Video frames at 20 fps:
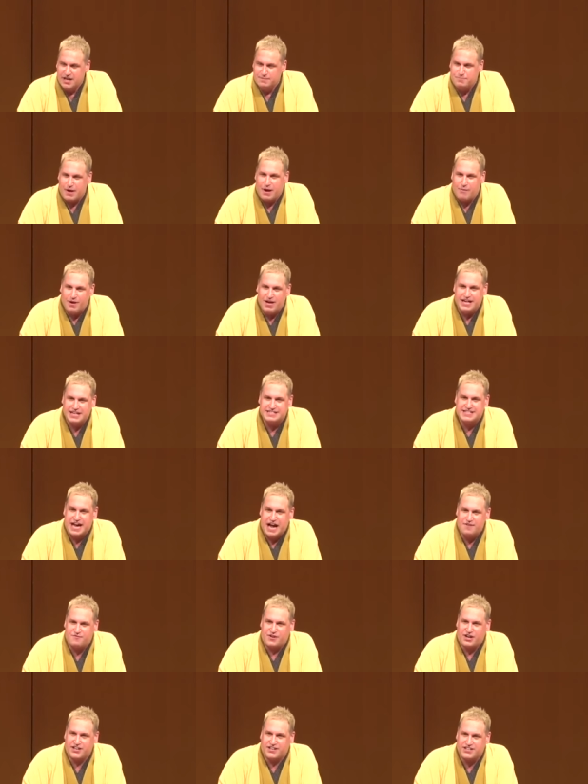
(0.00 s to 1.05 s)
But I wanted to see
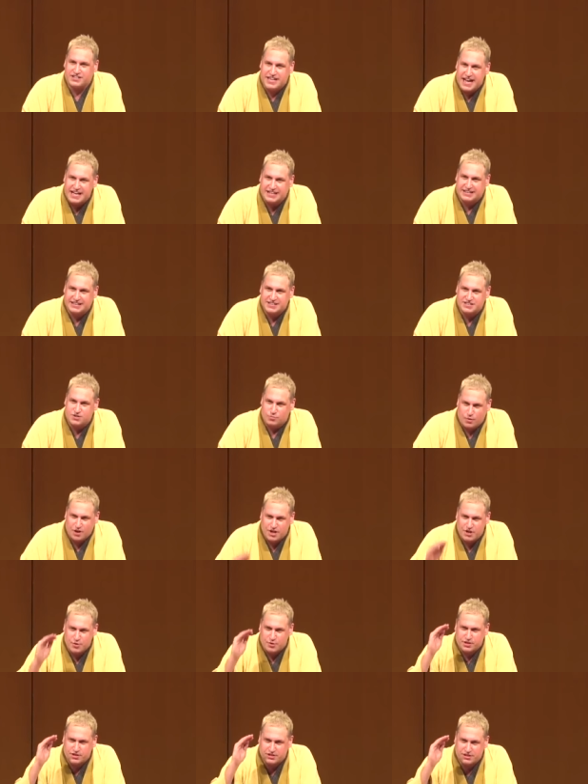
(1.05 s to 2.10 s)
how far I could take this. You want to
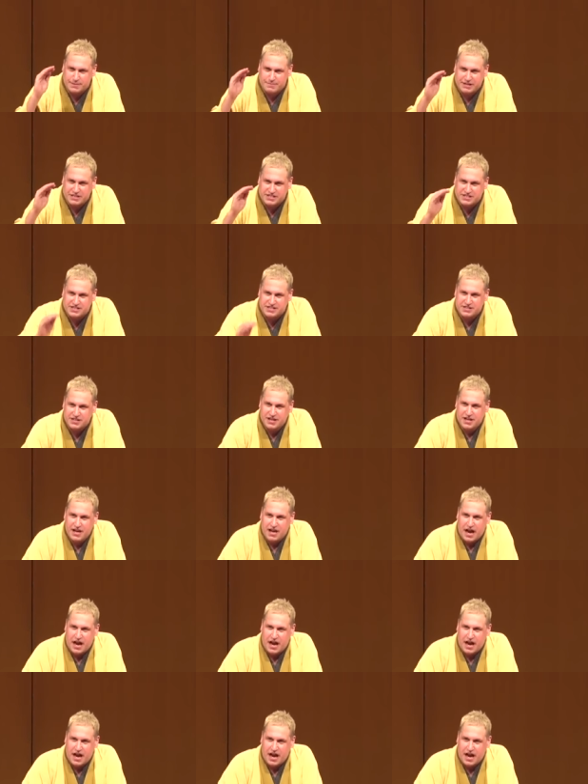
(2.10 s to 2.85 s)
know your limits.